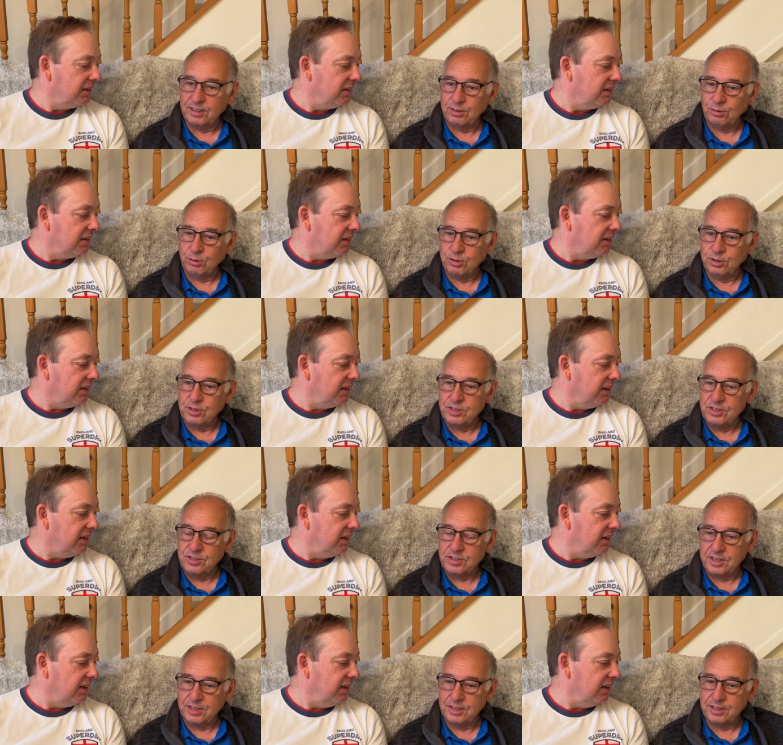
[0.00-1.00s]
Speaker 1: What could you
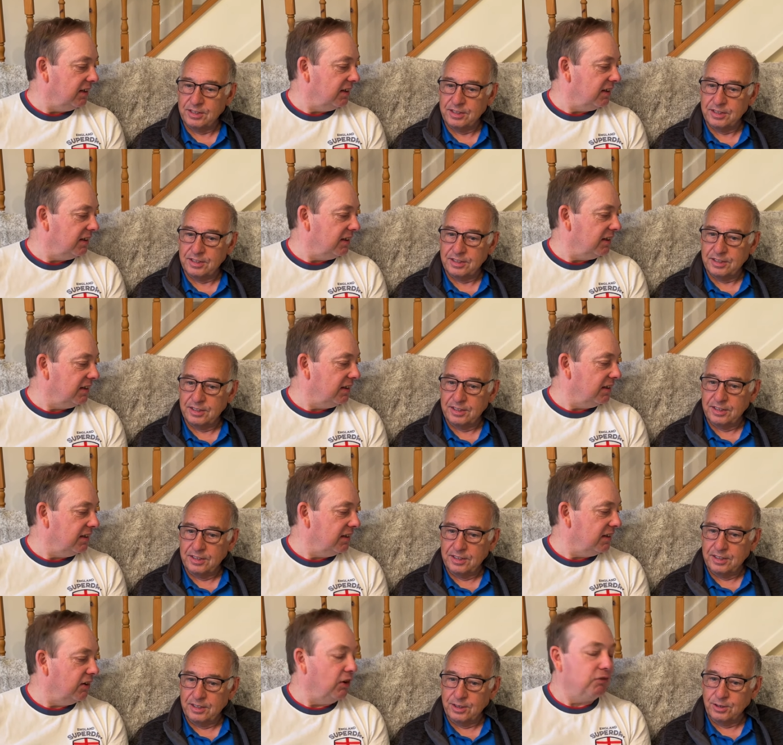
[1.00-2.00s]
say?
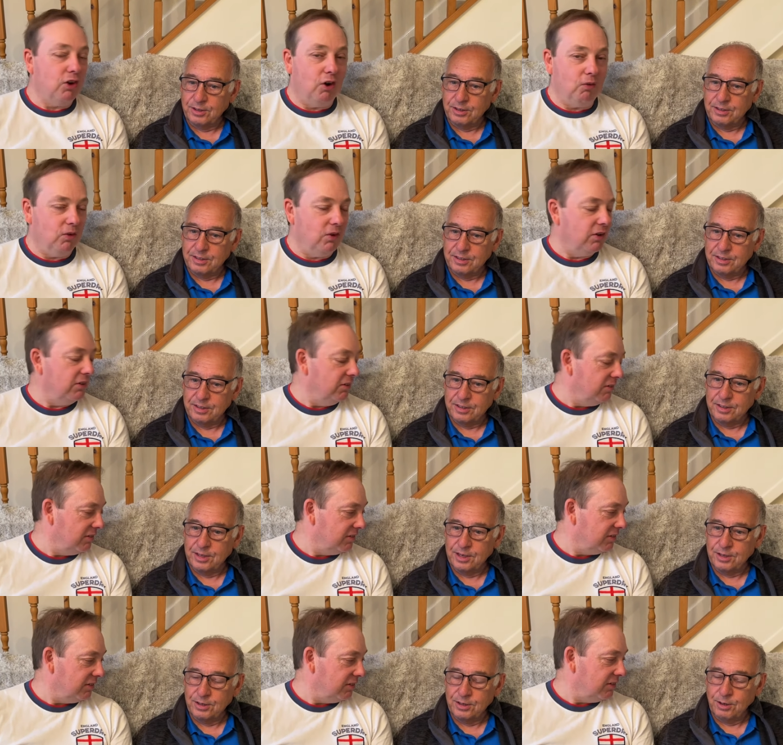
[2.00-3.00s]
Speaker 2: I've got one.
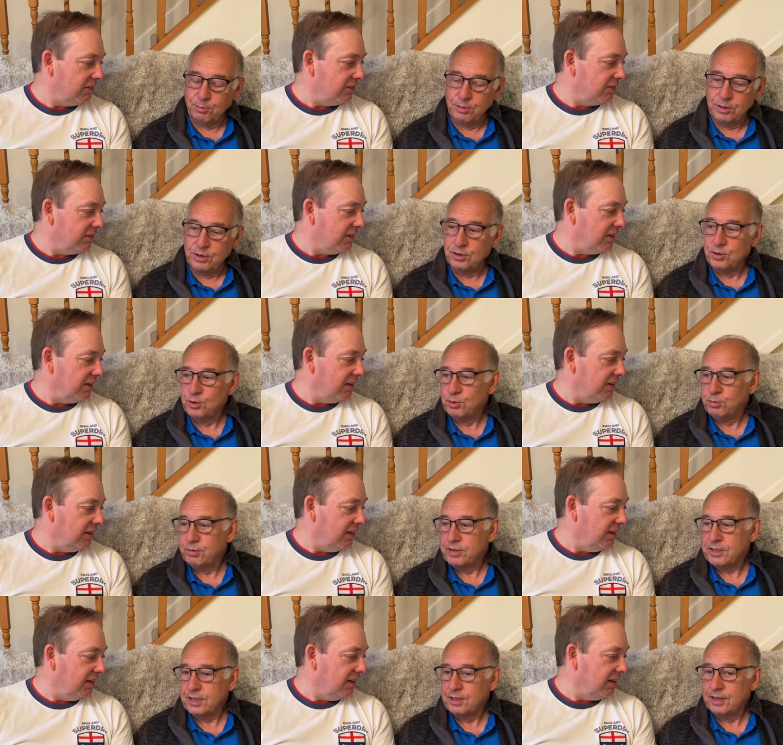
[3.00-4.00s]
Speaker 1: Yeah, I mean, you'd normally
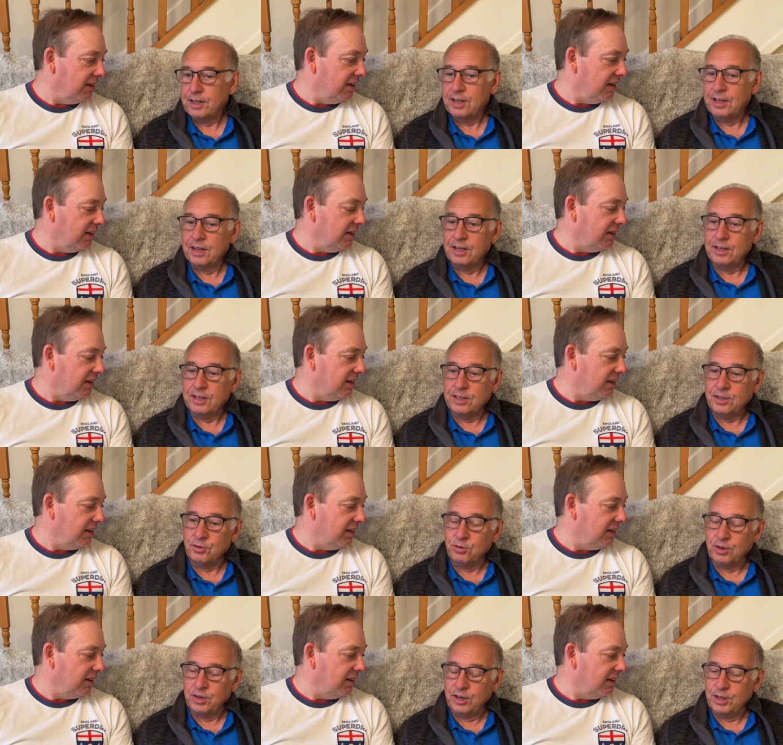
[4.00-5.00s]
say the
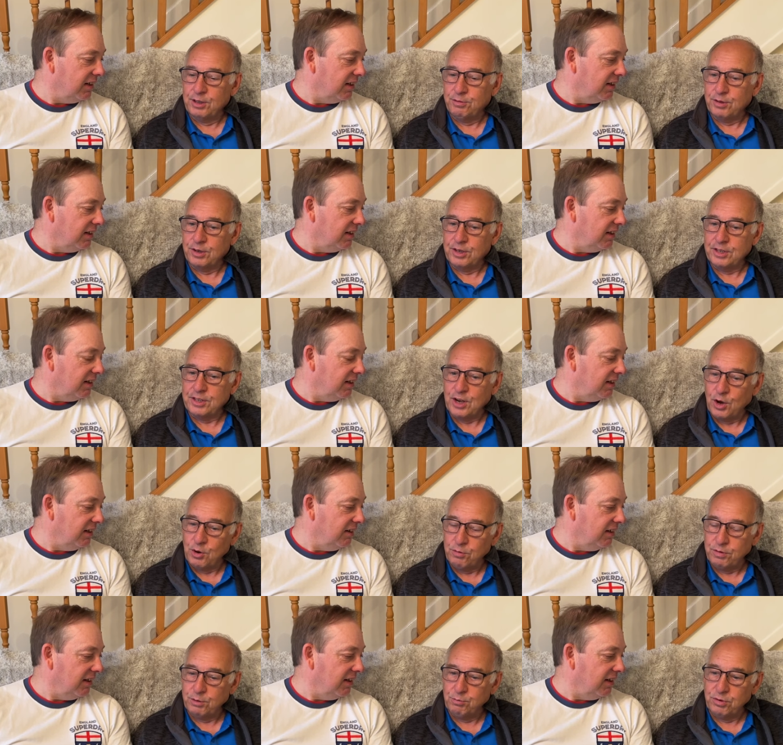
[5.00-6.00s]
relief that it's
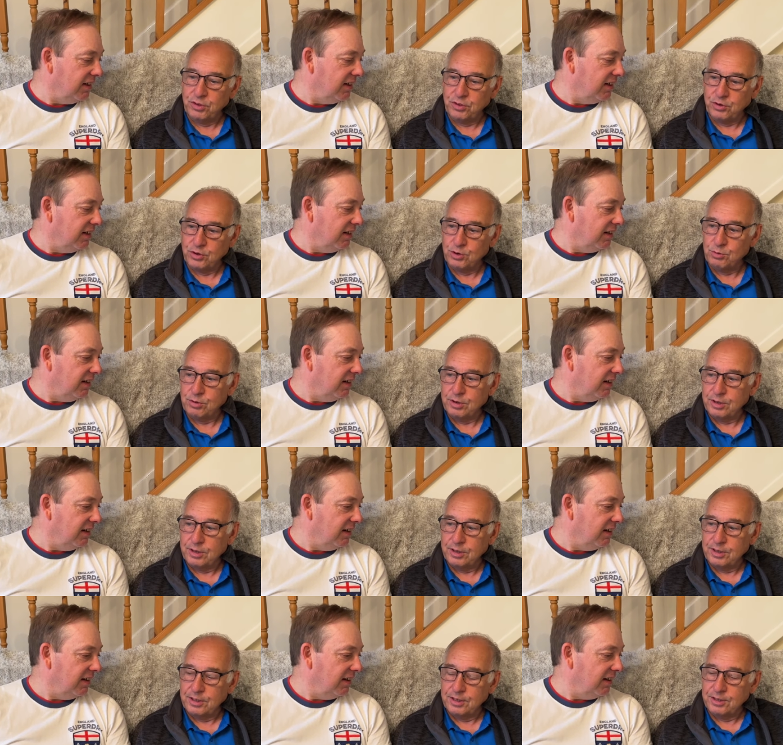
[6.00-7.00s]
over and we're through.
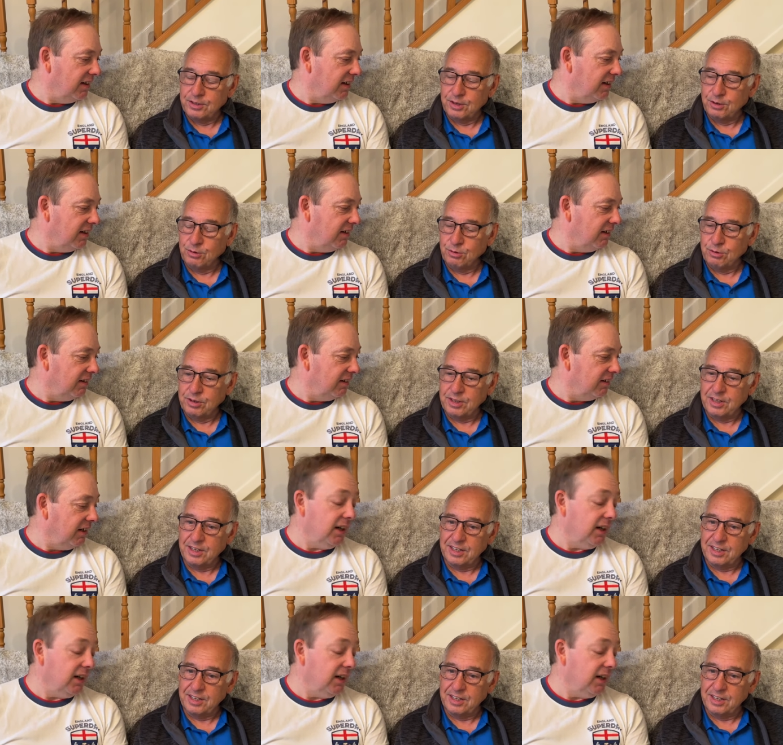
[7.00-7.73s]
So
Speaker 2: you